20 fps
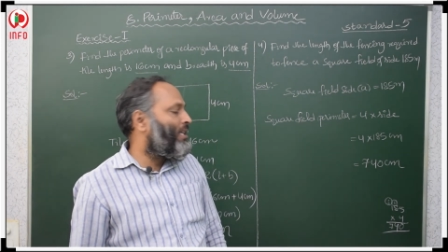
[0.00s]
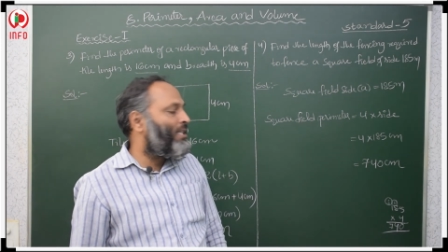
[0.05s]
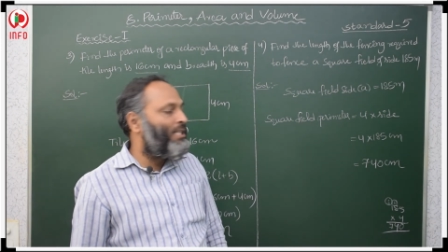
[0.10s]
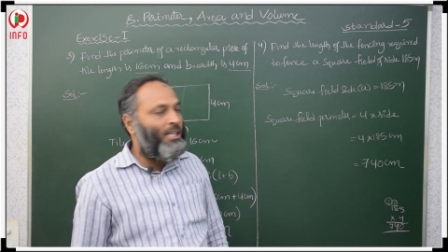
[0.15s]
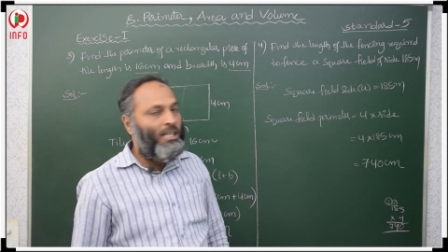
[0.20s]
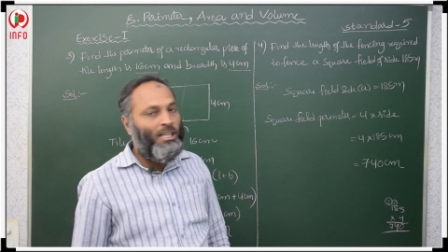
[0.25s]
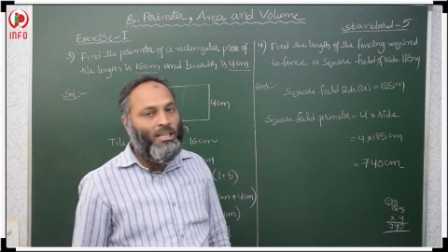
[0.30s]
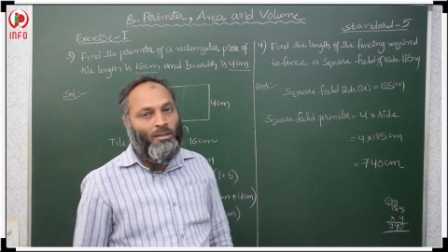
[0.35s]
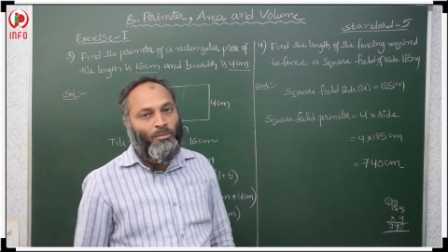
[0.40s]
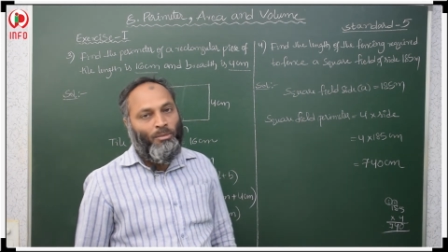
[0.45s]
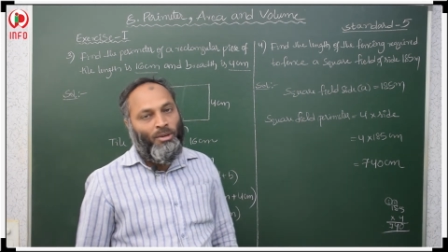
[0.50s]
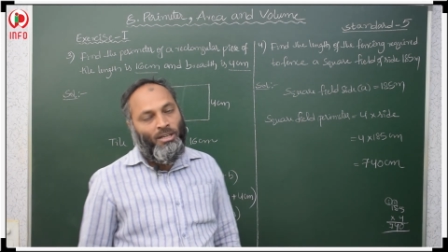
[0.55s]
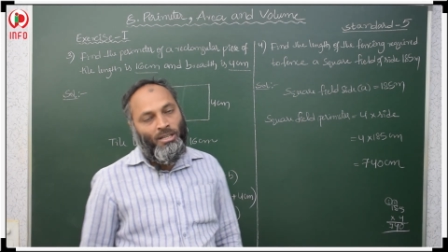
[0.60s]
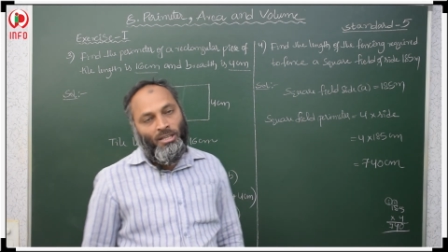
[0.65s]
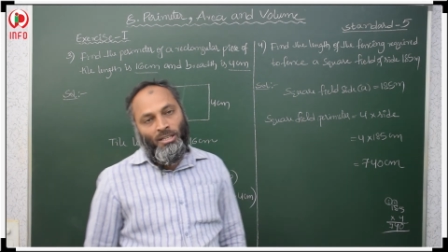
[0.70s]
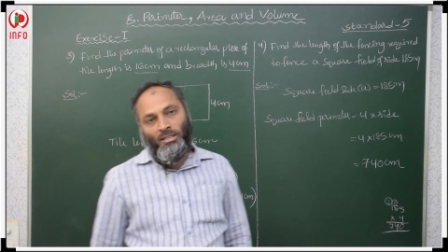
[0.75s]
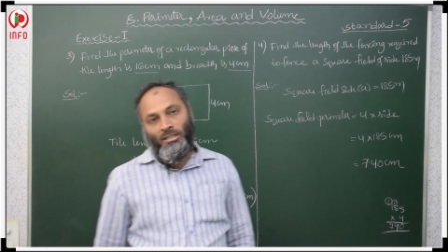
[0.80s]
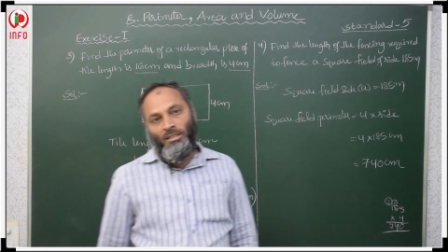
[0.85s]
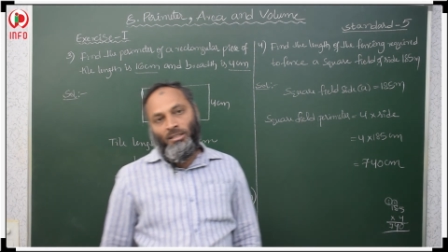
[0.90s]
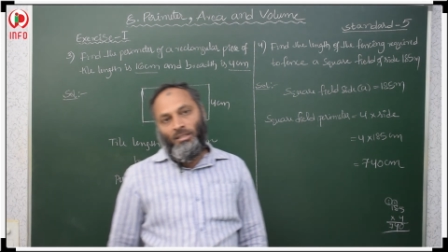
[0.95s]

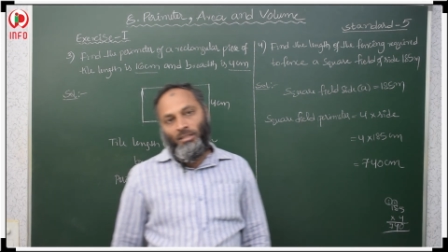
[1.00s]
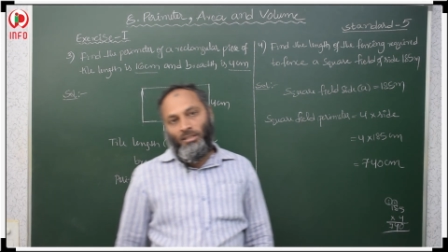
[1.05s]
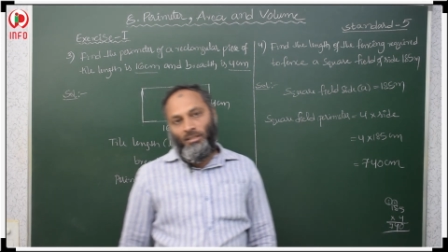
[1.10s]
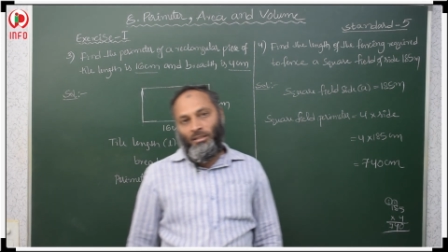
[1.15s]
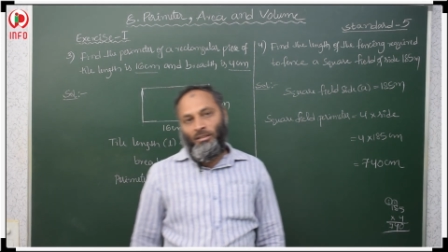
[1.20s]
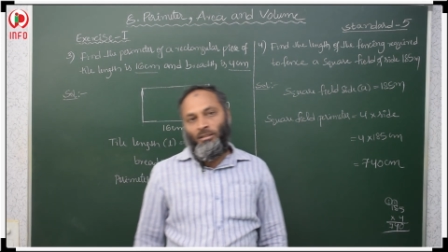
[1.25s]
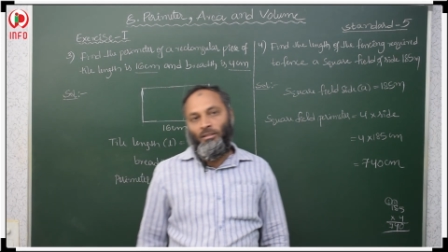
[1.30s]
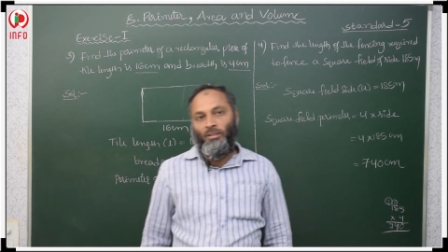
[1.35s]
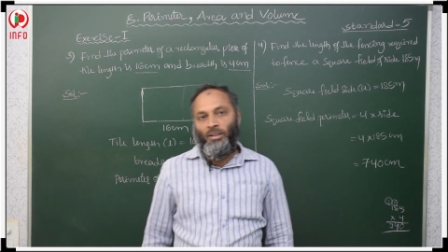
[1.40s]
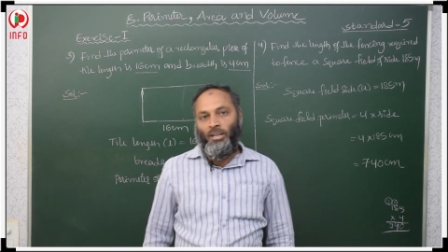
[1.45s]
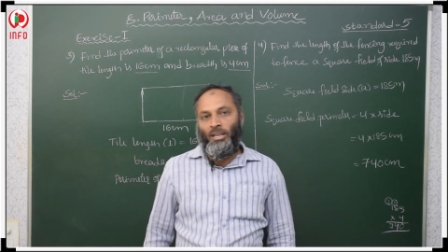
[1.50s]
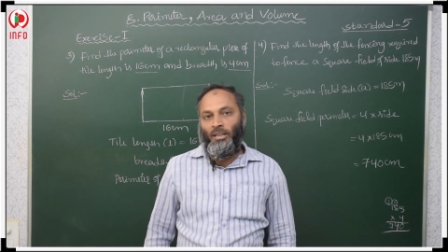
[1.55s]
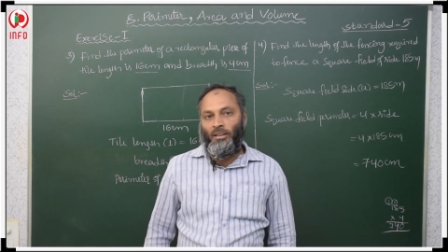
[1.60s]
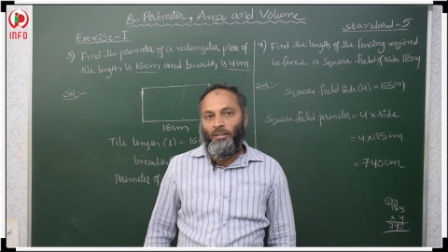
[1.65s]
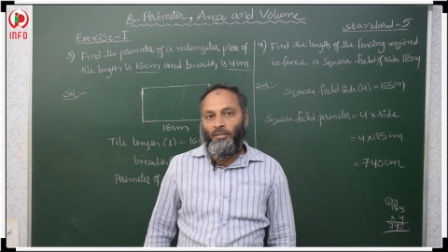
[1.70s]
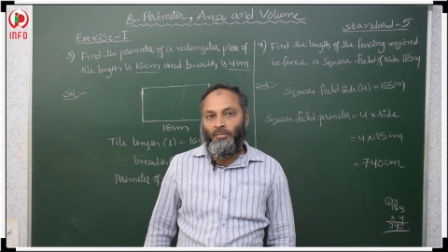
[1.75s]
centimeters. Okay.